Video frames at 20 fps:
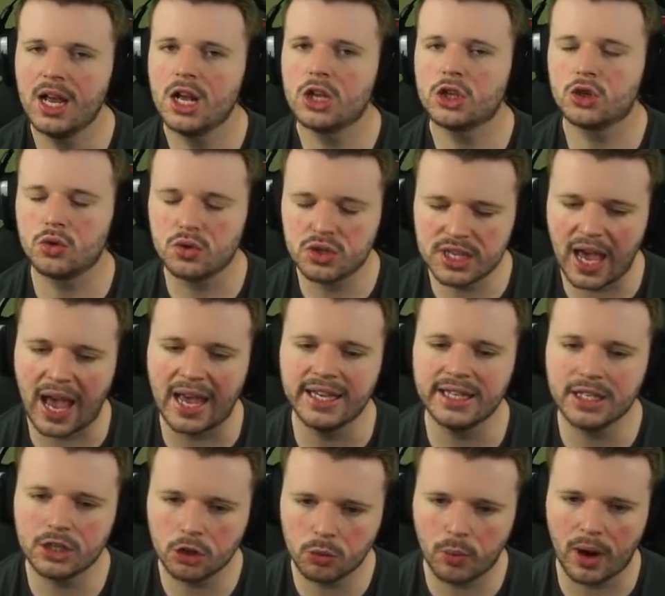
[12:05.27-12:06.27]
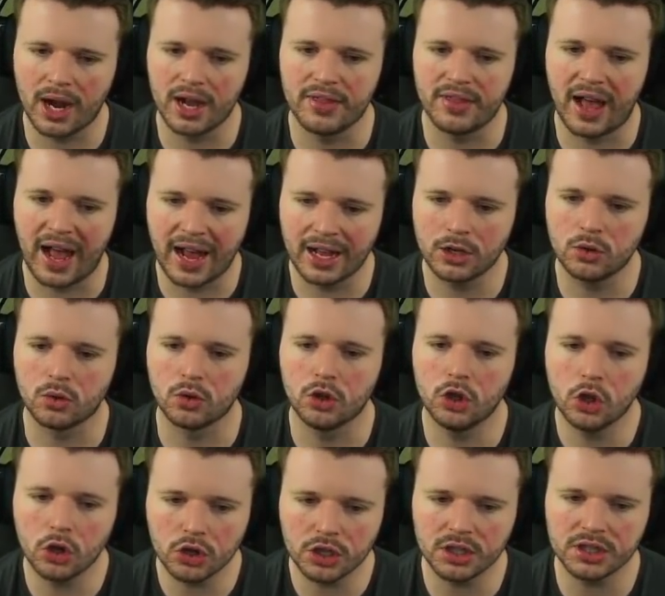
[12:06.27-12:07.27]
to take away that angle.
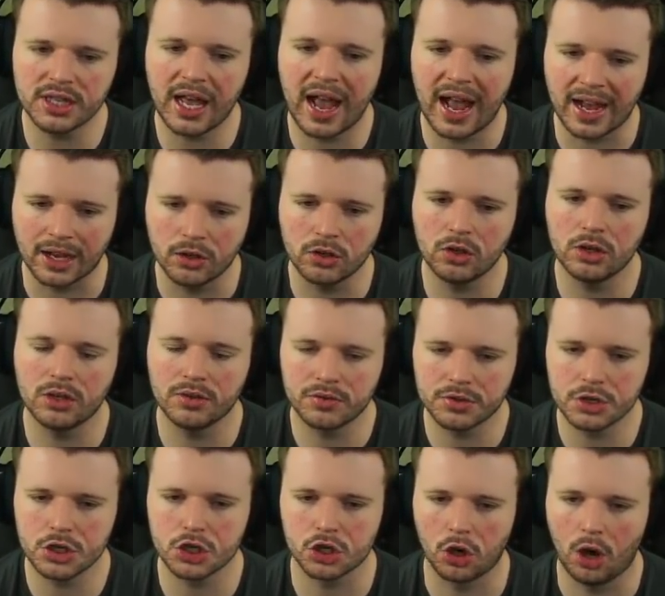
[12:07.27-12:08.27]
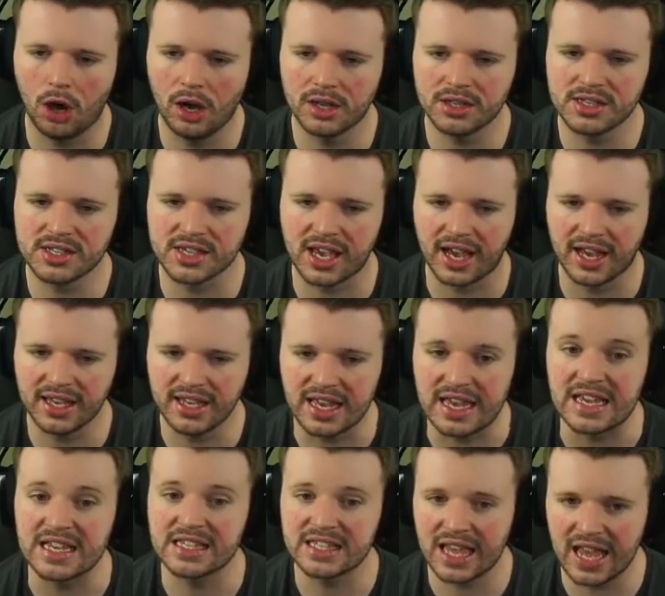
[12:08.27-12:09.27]
Look at the angle of the shot and say,
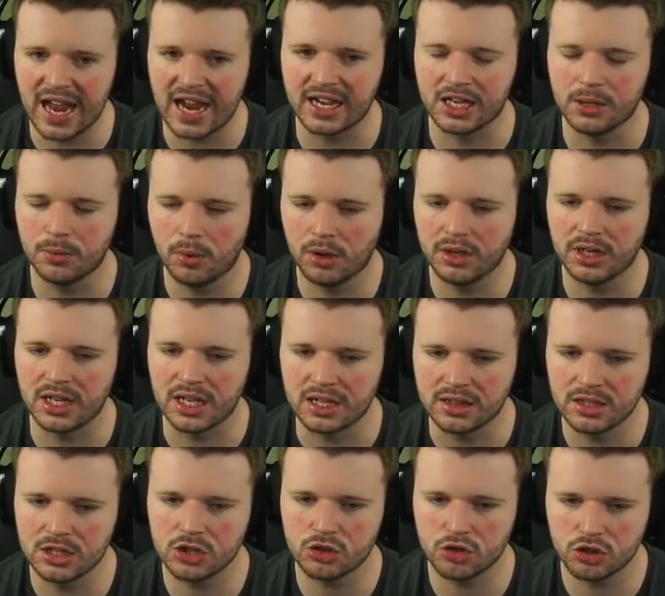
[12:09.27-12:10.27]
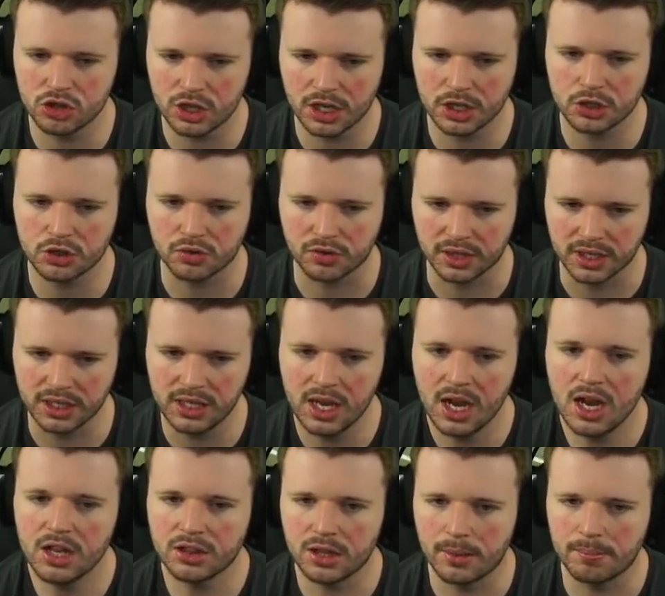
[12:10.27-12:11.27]
is there anyone in this trajectory
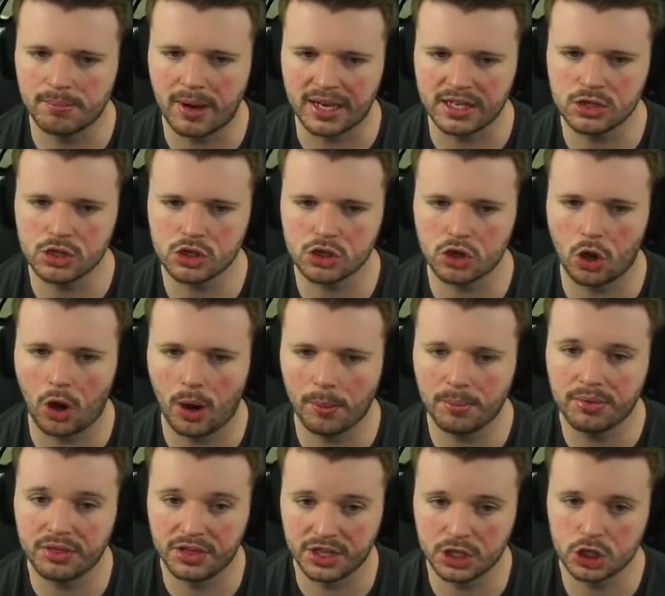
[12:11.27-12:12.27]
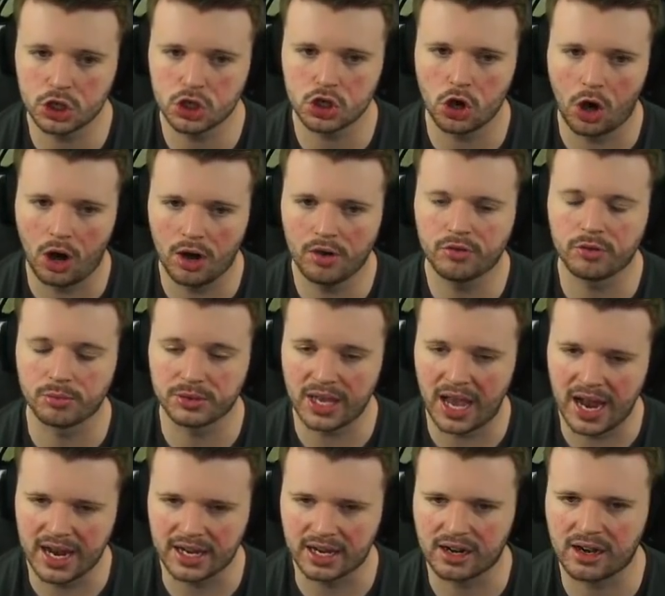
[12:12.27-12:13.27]
that may stop this shot from getting
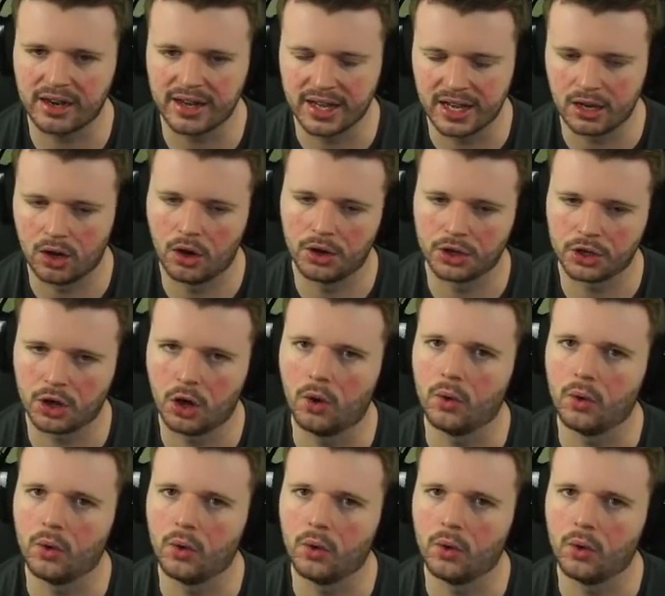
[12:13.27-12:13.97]
a clear line of goal?